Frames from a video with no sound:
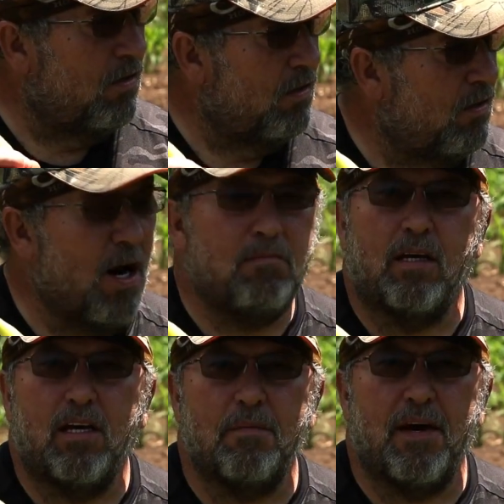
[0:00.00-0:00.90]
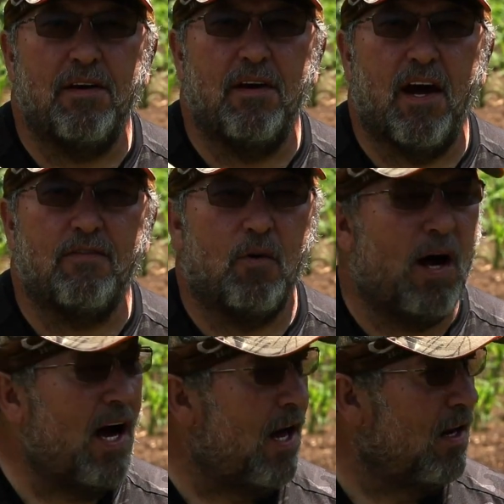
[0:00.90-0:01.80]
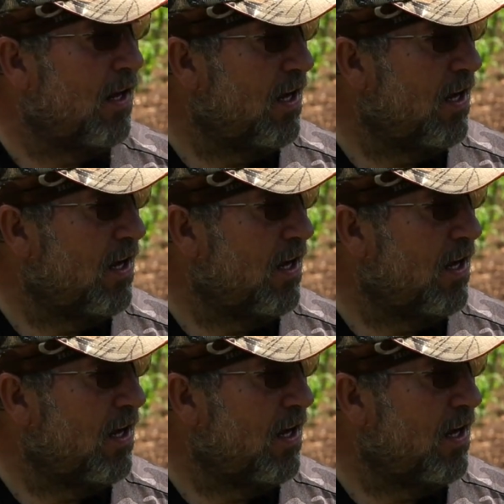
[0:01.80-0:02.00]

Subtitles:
to probably come out here after a while,